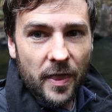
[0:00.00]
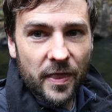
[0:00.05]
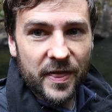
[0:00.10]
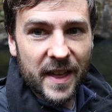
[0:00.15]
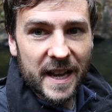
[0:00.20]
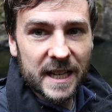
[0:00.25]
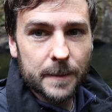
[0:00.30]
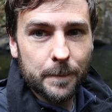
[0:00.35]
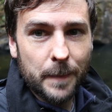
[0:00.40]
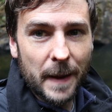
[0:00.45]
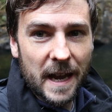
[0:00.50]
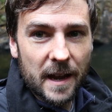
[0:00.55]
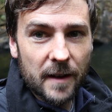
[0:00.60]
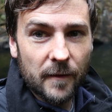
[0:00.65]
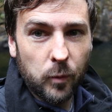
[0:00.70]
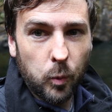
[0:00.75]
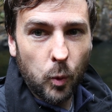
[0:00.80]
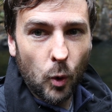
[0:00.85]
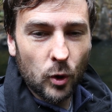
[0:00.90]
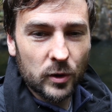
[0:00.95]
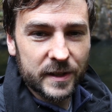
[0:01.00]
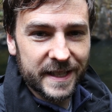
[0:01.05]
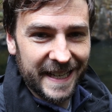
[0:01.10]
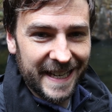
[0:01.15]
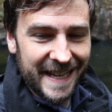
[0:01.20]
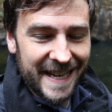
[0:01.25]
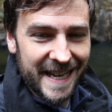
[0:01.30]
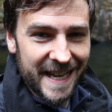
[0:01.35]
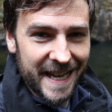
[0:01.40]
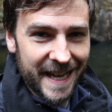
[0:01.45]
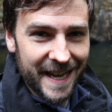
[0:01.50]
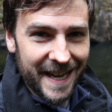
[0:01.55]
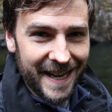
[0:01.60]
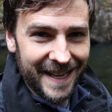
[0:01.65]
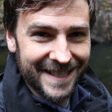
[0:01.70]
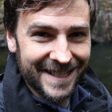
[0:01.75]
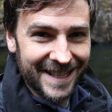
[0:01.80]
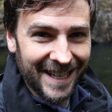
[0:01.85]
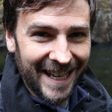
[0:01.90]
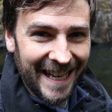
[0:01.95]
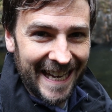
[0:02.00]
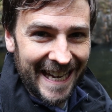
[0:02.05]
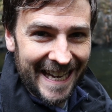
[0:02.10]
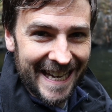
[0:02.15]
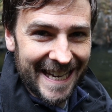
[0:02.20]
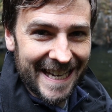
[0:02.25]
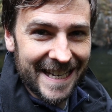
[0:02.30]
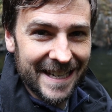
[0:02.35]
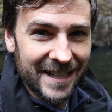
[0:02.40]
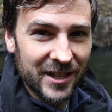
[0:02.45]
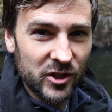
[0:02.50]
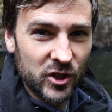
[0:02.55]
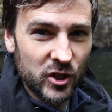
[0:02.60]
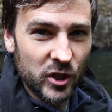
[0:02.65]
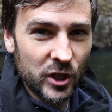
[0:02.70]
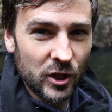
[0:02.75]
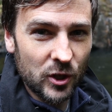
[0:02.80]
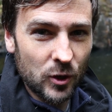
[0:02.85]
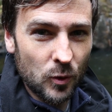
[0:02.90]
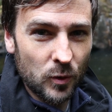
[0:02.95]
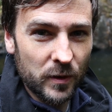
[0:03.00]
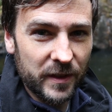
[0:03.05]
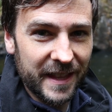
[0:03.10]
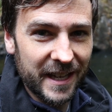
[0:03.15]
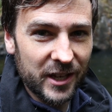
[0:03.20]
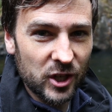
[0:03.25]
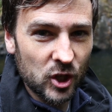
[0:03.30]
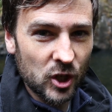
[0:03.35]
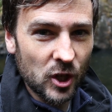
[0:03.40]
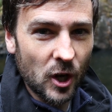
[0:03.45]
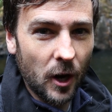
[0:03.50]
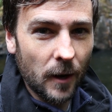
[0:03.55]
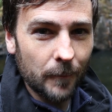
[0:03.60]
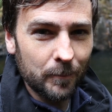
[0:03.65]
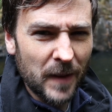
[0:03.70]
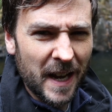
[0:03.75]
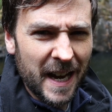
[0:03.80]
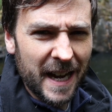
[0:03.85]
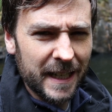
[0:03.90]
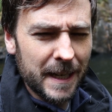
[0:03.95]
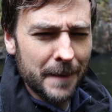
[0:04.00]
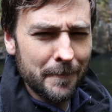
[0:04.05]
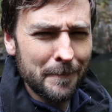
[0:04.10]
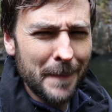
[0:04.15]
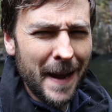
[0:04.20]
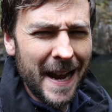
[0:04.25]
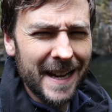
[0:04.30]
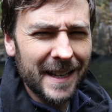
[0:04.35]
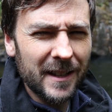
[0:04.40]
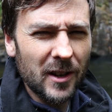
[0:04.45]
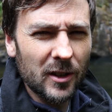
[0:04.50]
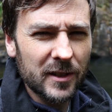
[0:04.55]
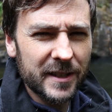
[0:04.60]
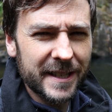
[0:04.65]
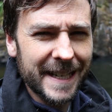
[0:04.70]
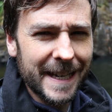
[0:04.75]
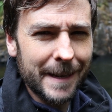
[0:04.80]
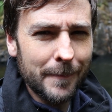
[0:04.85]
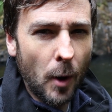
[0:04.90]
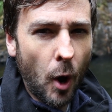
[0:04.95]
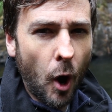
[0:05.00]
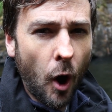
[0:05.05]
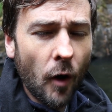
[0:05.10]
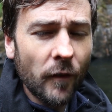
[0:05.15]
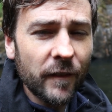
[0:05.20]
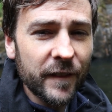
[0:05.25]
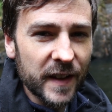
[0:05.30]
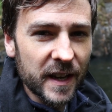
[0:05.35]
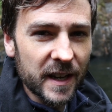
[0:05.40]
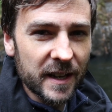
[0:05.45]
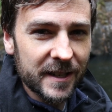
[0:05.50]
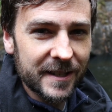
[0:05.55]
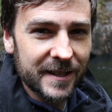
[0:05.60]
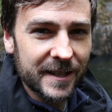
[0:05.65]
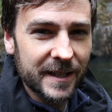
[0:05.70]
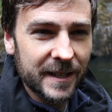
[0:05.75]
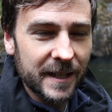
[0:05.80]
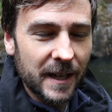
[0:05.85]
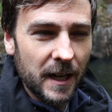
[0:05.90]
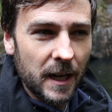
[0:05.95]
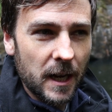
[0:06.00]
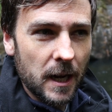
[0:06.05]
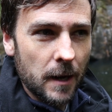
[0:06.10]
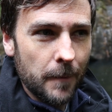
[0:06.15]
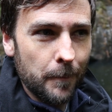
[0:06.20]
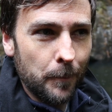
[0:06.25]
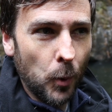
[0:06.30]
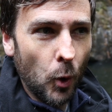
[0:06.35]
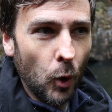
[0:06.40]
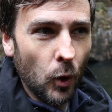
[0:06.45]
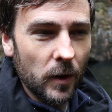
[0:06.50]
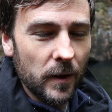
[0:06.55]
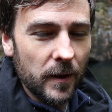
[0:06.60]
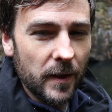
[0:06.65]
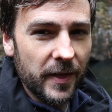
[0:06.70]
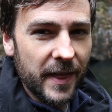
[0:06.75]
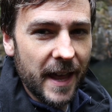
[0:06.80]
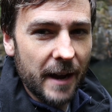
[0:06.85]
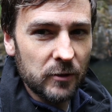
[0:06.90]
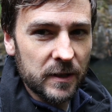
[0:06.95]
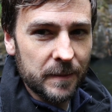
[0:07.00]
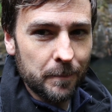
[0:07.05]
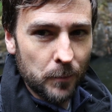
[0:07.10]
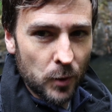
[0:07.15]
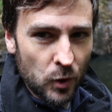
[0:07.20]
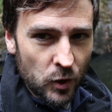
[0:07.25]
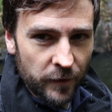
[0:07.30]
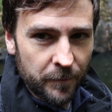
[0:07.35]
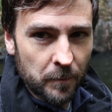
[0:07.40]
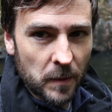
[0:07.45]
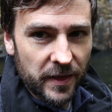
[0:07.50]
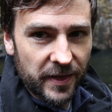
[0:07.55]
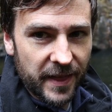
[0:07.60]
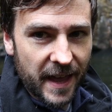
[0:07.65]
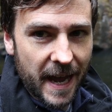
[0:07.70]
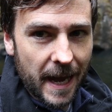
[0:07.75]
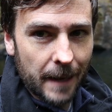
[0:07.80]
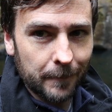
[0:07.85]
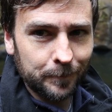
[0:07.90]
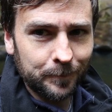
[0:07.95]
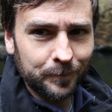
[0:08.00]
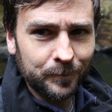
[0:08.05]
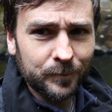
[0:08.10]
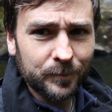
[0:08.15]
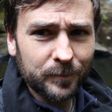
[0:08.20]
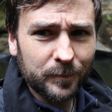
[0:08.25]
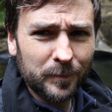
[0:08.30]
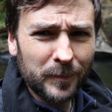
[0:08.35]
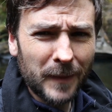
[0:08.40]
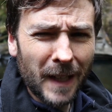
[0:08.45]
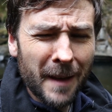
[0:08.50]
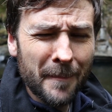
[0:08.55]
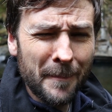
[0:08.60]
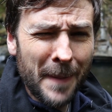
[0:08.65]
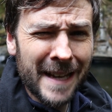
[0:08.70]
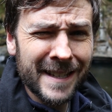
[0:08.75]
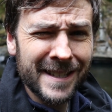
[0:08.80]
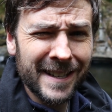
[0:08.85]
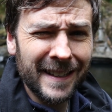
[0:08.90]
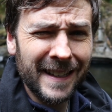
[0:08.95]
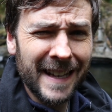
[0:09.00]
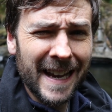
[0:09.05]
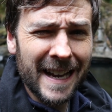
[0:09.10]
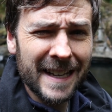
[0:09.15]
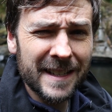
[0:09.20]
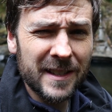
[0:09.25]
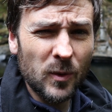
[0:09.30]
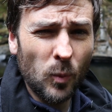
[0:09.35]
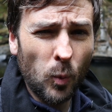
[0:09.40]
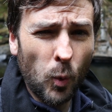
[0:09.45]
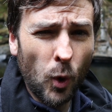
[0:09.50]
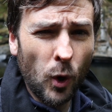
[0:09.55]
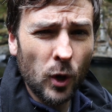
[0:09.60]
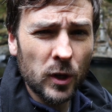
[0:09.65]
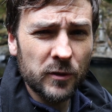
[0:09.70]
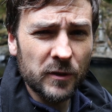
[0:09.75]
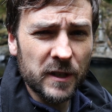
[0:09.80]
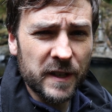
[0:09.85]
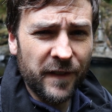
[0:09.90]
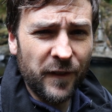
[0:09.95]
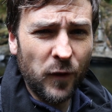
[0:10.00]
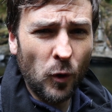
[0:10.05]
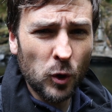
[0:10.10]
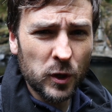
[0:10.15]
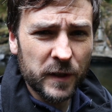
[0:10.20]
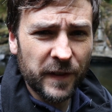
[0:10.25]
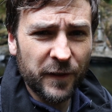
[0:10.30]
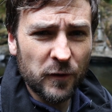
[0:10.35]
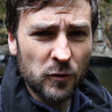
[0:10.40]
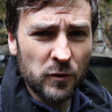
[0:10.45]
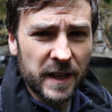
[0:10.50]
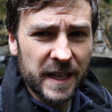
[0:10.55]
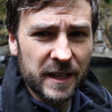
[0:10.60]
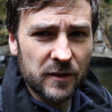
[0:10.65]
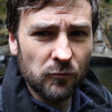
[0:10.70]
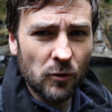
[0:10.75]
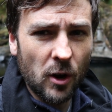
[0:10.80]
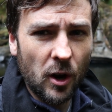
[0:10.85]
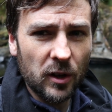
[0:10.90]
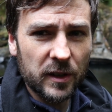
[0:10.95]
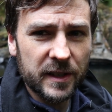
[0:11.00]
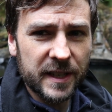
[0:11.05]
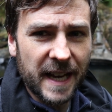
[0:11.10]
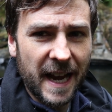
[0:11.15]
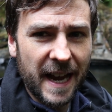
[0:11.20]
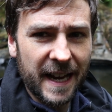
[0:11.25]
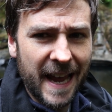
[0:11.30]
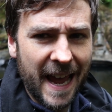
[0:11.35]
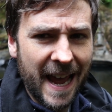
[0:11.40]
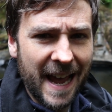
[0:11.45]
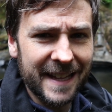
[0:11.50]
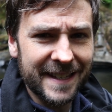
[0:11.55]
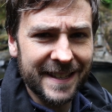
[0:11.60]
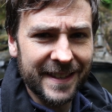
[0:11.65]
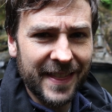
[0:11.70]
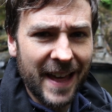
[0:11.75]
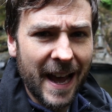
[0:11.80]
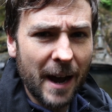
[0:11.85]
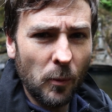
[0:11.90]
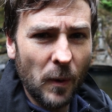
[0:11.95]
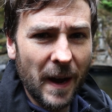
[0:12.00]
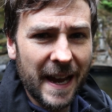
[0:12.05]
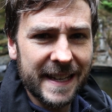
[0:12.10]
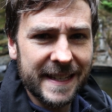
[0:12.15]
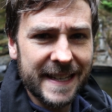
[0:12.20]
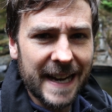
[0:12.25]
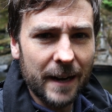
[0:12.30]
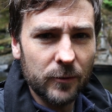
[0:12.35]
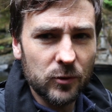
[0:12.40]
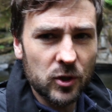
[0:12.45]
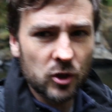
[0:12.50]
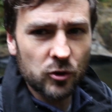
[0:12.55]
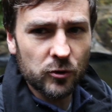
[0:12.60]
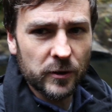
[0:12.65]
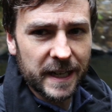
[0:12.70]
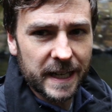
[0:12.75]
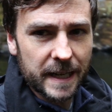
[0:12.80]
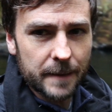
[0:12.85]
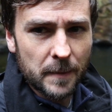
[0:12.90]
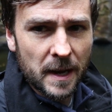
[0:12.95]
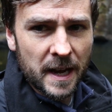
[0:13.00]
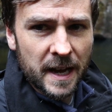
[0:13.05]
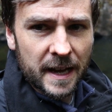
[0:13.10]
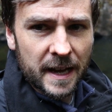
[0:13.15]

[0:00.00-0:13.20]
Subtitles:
This bit of water here is the key to this shot, and it may not seem obvious, but there is movement there. Basically, as the water is forced through these rocks and heads that way downstream,